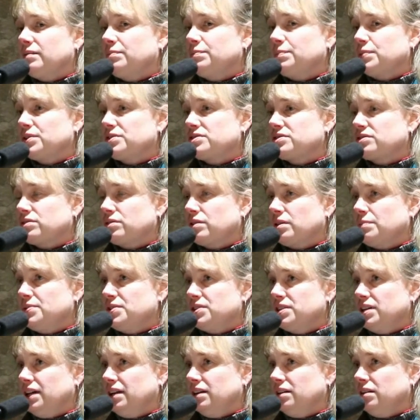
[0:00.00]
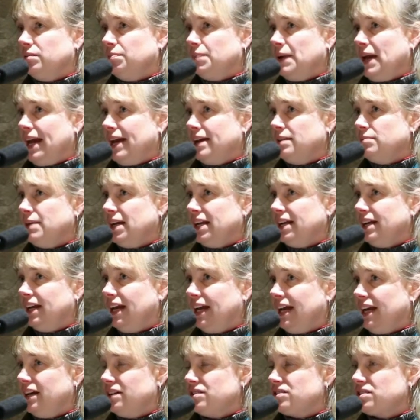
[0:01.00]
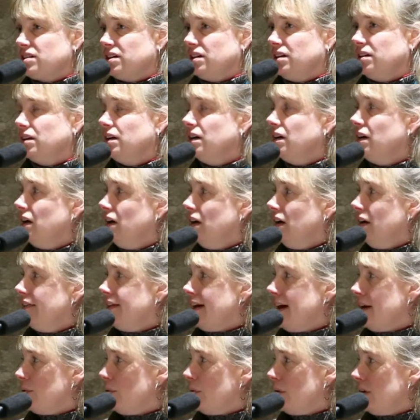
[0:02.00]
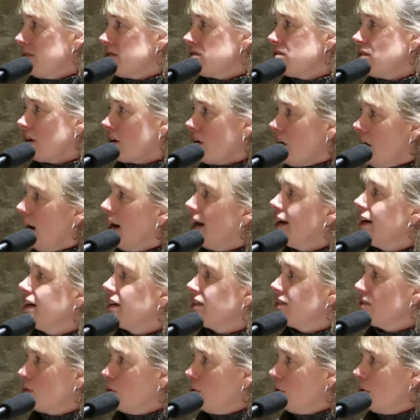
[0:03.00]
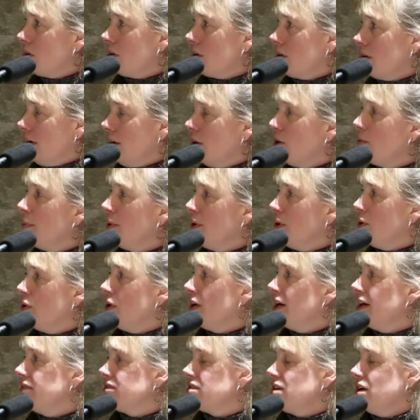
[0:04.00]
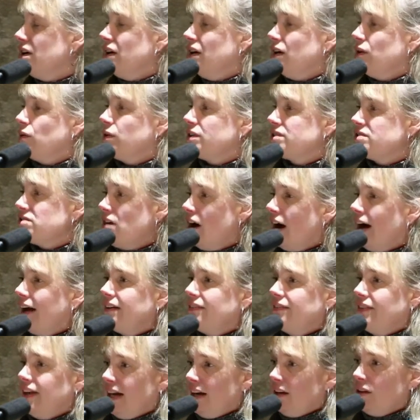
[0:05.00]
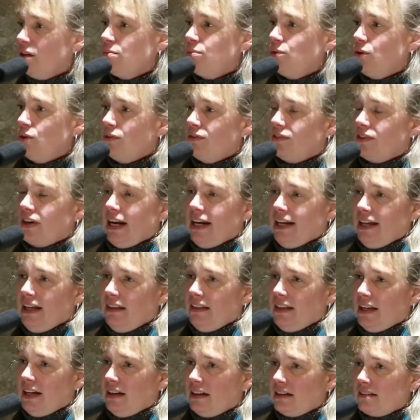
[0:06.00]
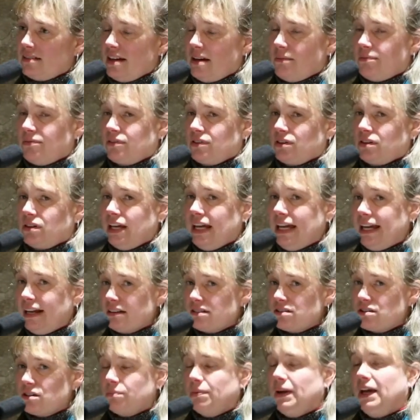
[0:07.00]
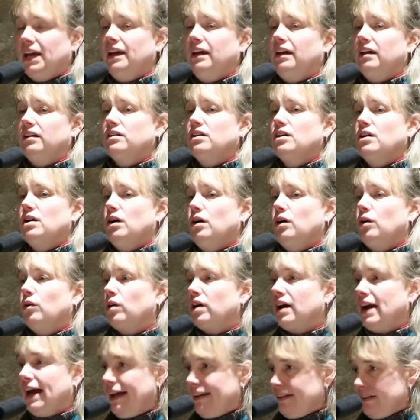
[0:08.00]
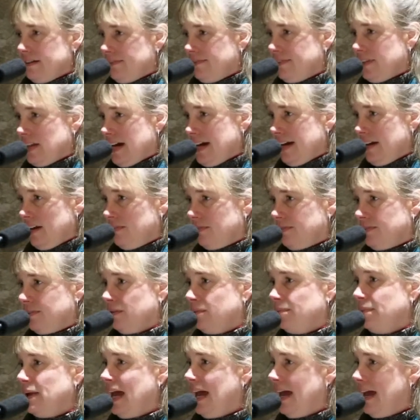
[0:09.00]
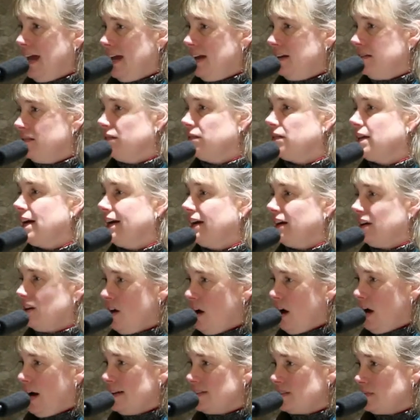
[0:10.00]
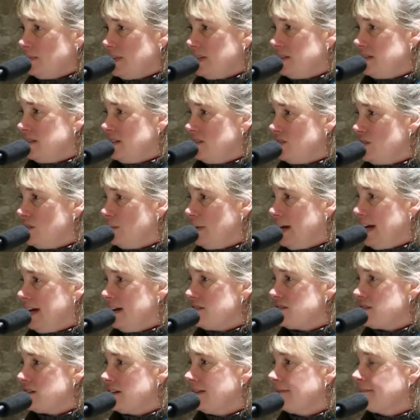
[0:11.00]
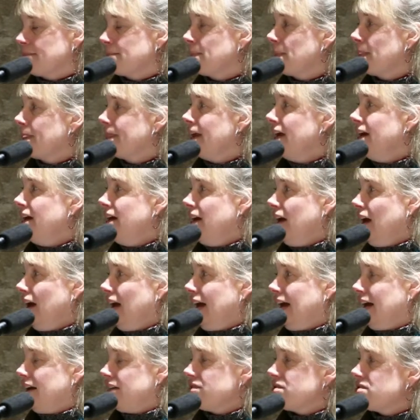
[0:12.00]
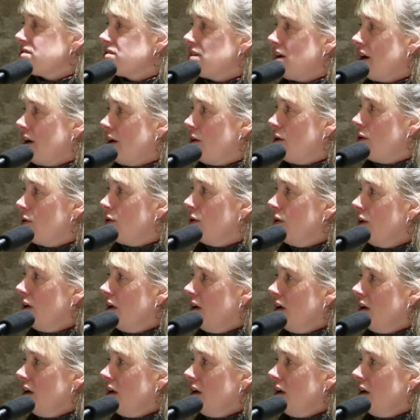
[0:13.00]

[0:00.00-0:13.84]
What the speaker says: prescription pain medication that was narcotics or opioids was not available for anything except for cancer pain or end-of-life pain, like in a hospice situation. And so